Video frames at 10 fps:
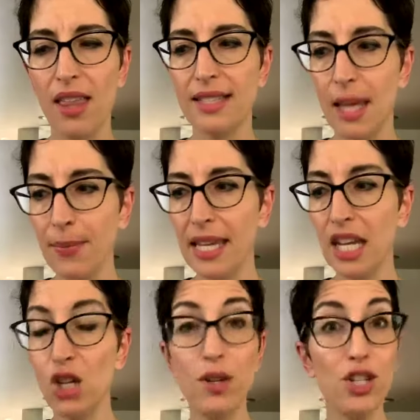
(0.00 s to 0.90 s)

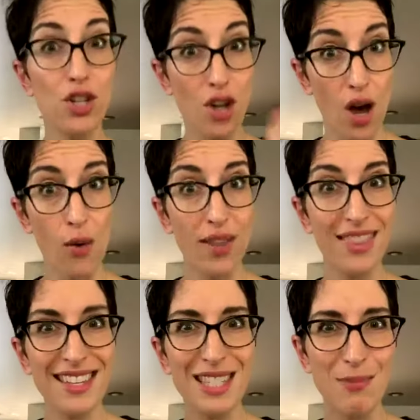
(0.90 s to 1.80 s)
Something you need to know
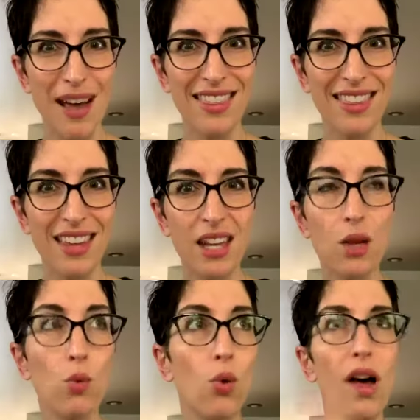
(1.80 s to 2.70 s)
this month,
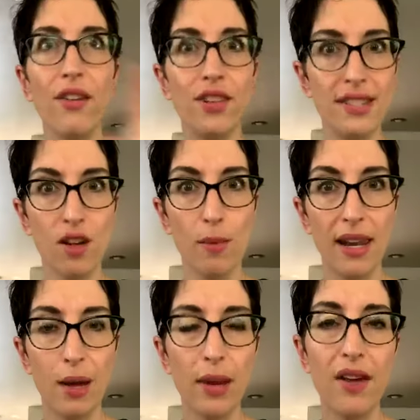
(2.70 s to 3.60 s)
well, every single
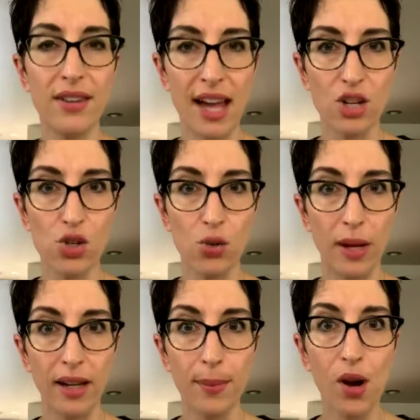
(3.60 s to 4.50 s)
Monday, we have a national
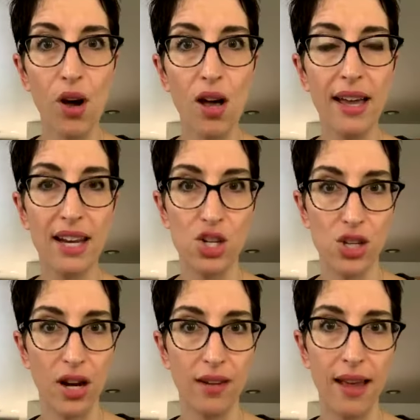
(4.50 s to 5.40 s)
wake-up call, and I
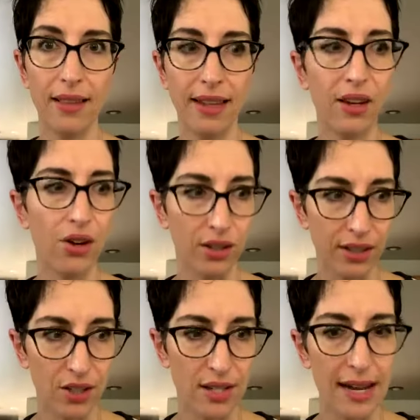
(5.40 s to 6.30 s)
shared that link
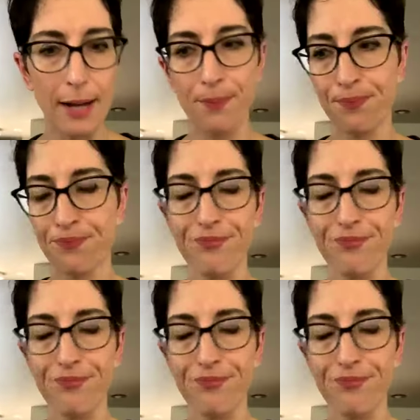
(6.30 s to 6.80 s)
earlier today.